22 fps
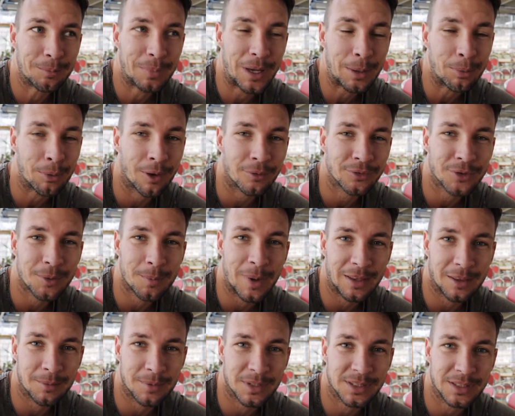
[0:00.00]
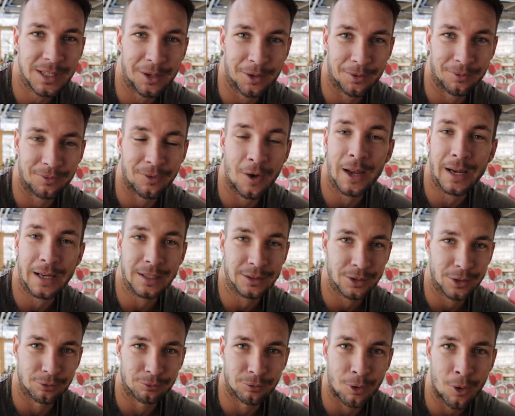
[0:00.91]
people often make the mistake of flying
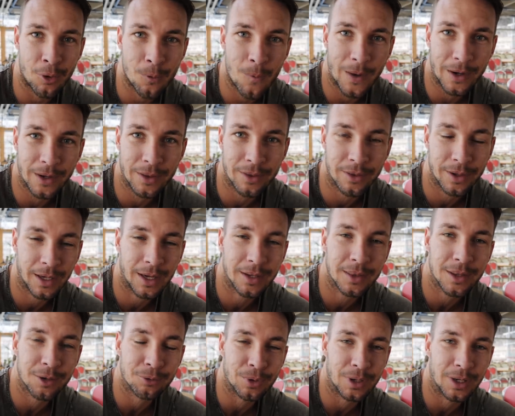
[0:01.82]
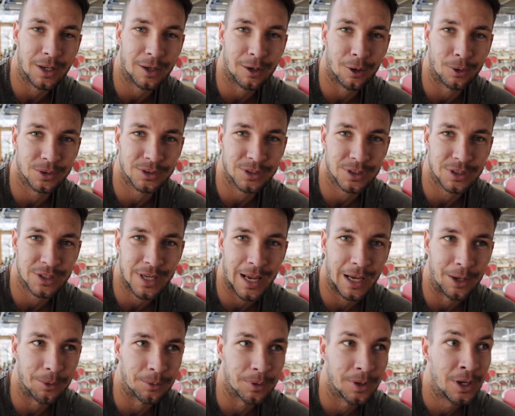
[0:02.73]
into the wrong one and thinking they're really close to
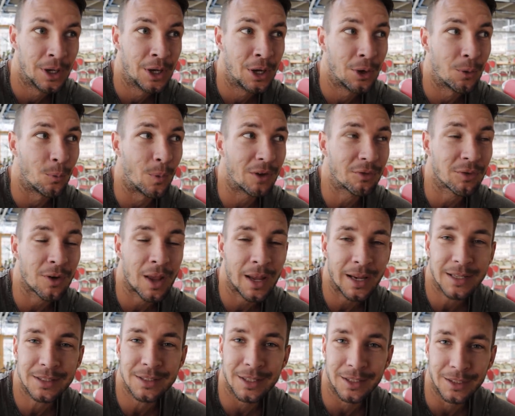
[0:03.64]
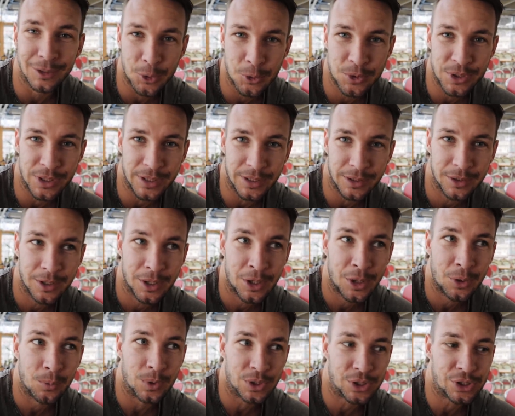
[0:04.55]
town. We're flying into Luton,
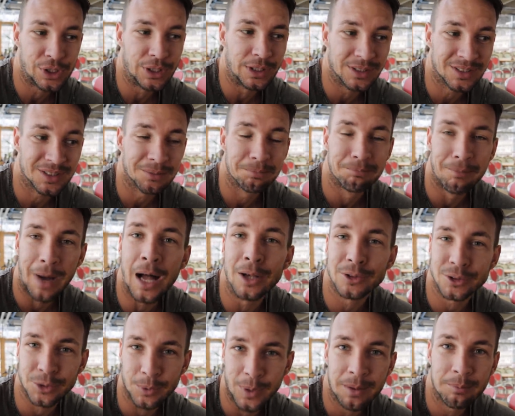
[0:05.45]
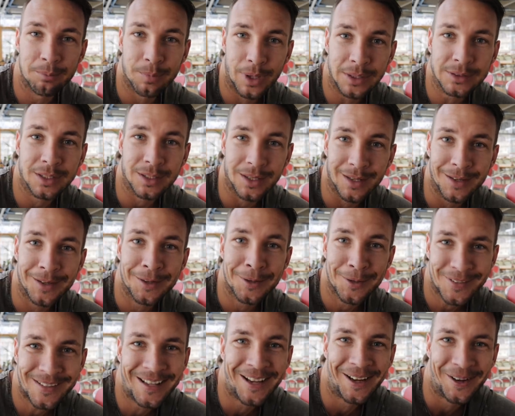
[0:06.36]
which is miles away, basically.
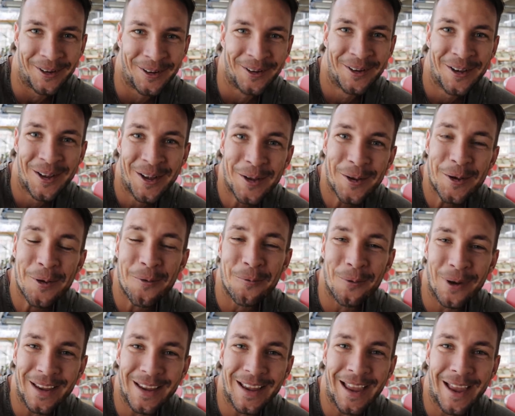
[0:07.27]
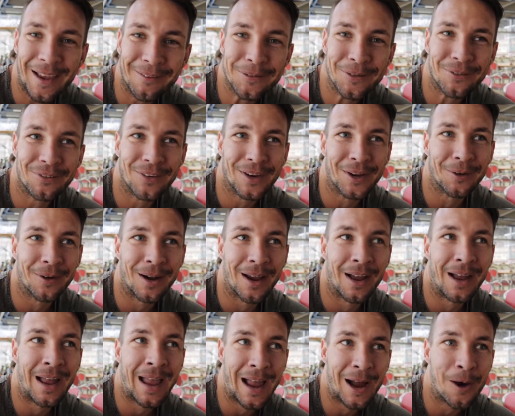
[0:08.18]
So we have to figure
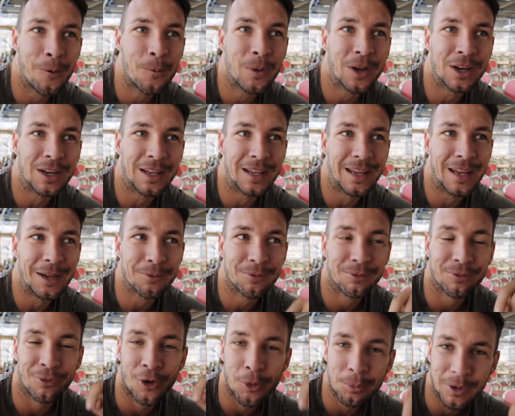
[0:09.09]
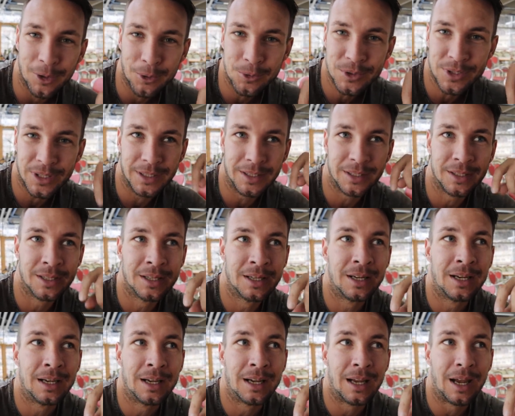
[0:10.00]
out how we're going to get from Luton
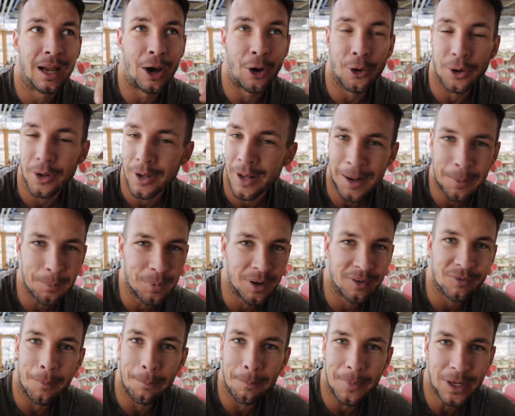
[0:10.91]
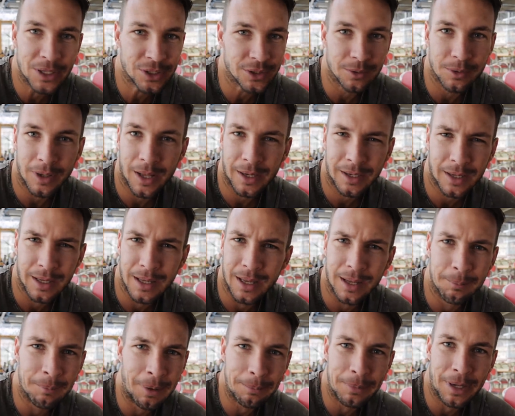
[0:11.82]
on like a bit of a mission, like
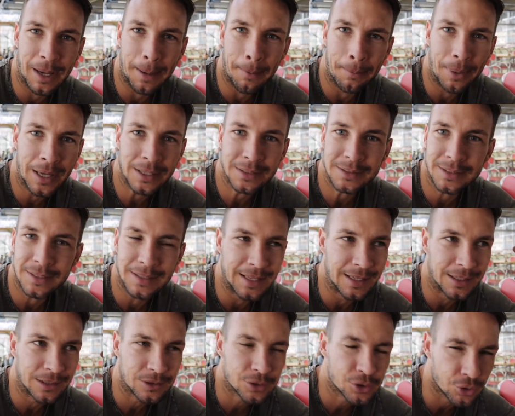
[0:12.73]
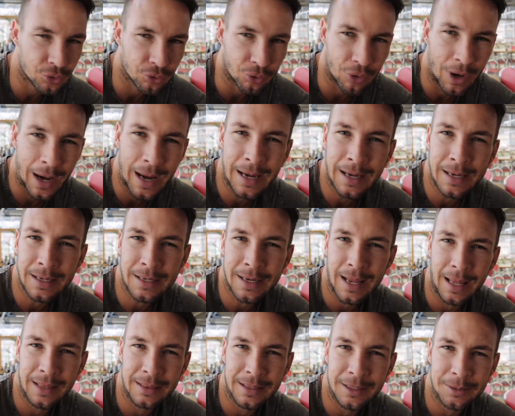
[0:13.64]
a, maybe a bus and then a train,
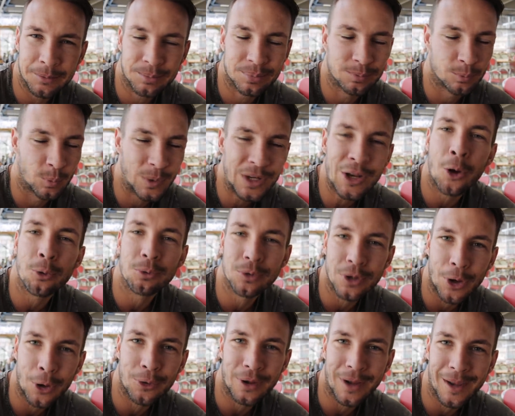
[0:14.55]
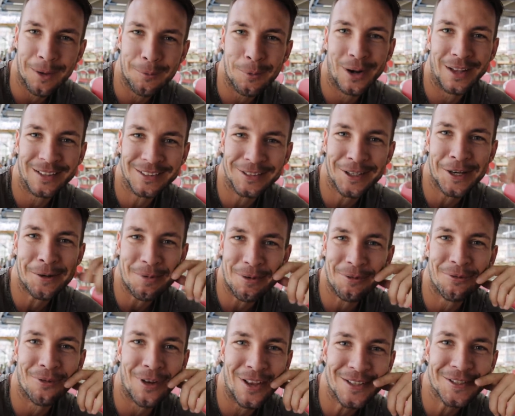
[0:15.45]
and then we don't know yet, but it's going to
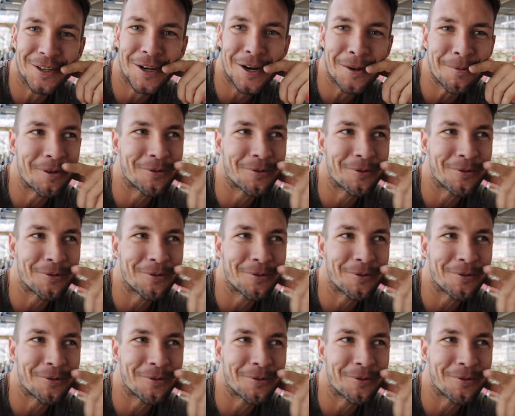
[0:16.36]
be fun. it's going to